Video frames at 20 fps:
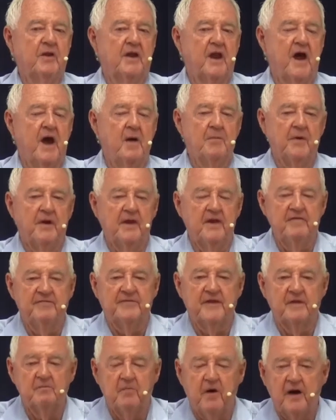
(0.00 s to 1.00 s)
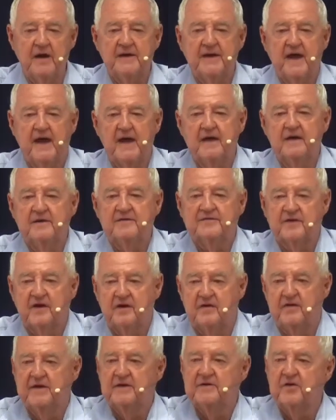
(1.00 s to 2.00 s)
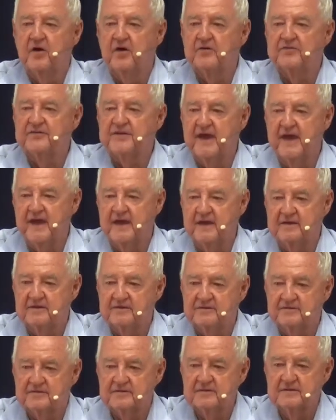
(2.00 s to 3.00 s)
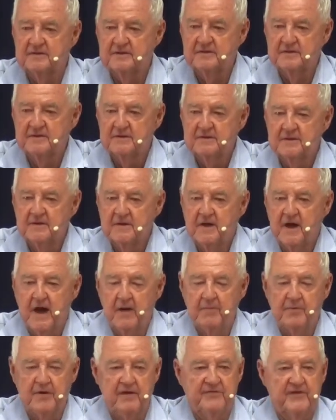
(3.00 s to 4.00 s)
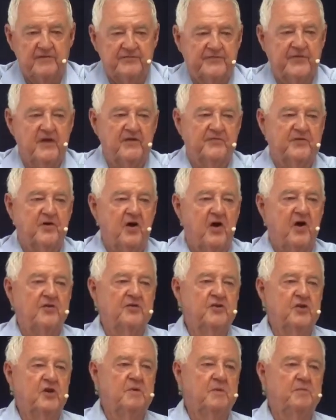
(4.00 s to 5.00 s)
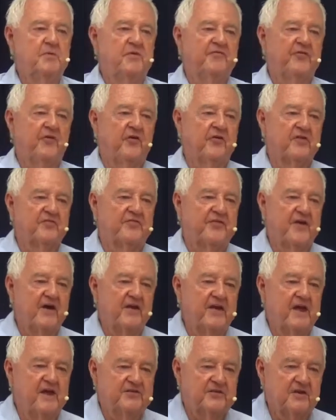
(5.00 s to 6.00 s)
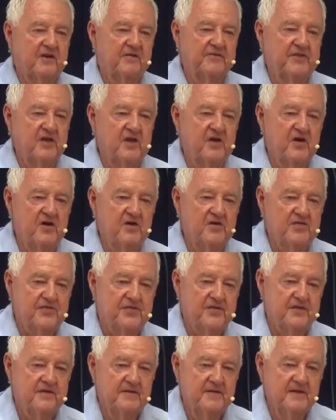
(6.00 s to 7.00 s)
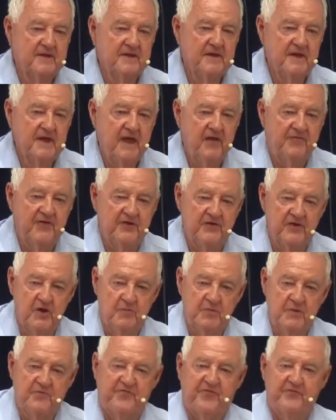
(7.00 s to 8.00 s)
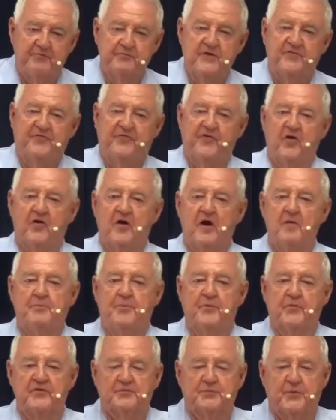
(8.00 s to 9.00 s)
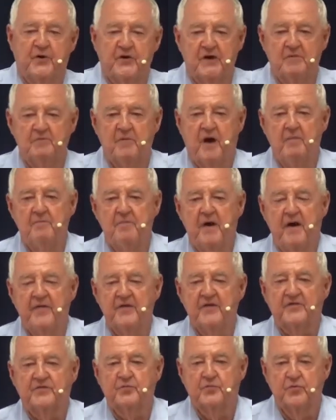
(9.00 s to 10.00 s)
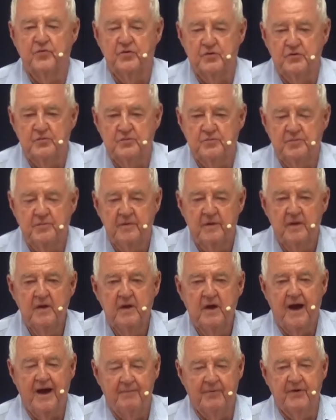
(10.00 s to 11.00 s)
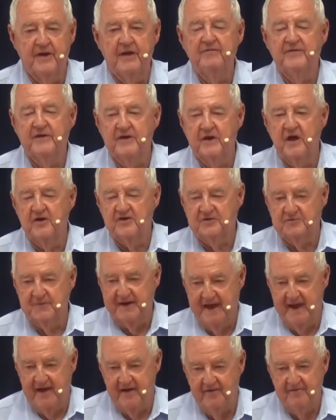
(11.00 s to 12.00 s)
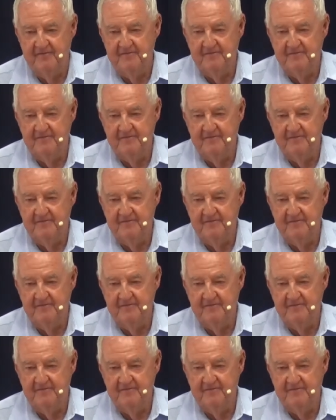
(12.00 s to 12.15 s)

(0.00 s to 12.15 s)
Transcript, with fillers: and I believe that my days are in God's hands. I believe that if God knew me before the foundation of the earth, if He knew me before I was put in my mother's womb, I believe He knows me now.